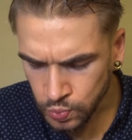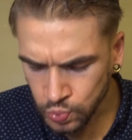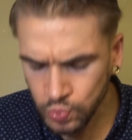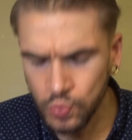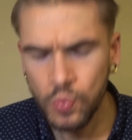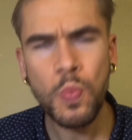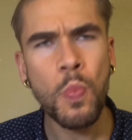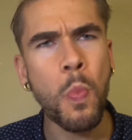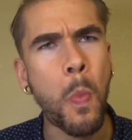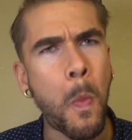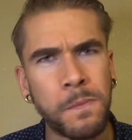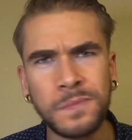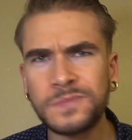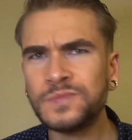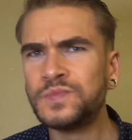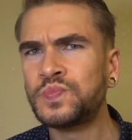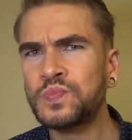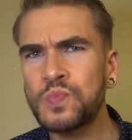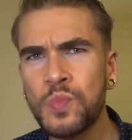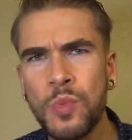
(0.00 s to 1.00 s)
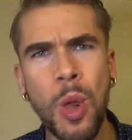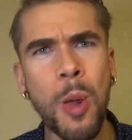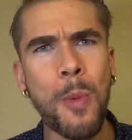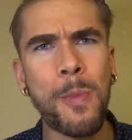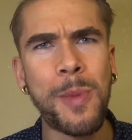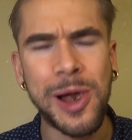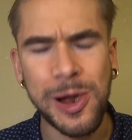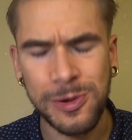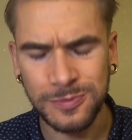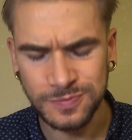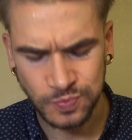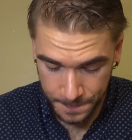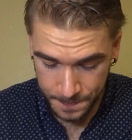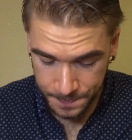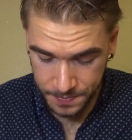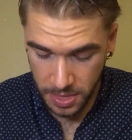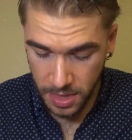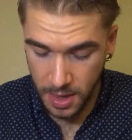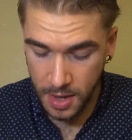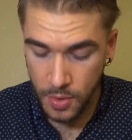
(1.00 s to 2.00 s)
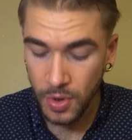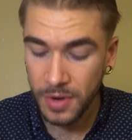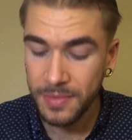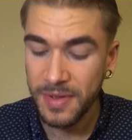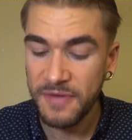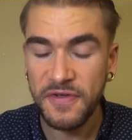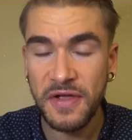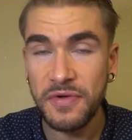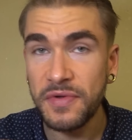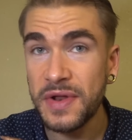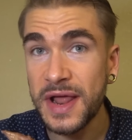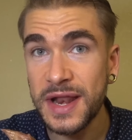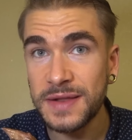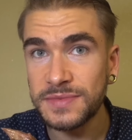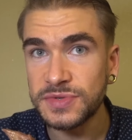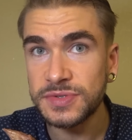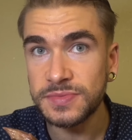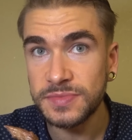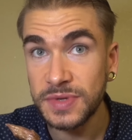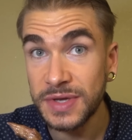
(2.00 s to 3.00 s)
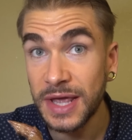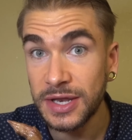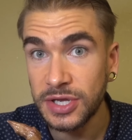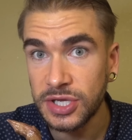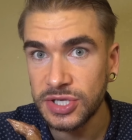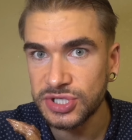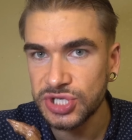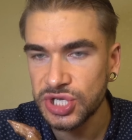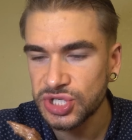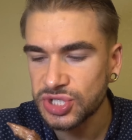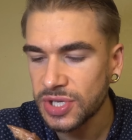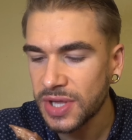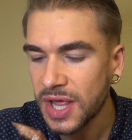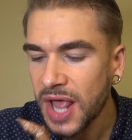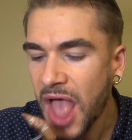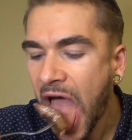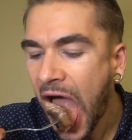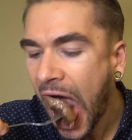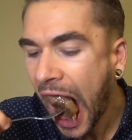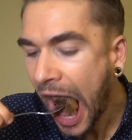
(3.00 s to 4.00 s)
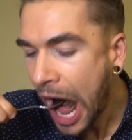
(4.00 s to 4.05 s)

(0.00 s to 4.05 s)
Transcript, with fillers: Mmm. Oh man. One of my favorite items, consistently.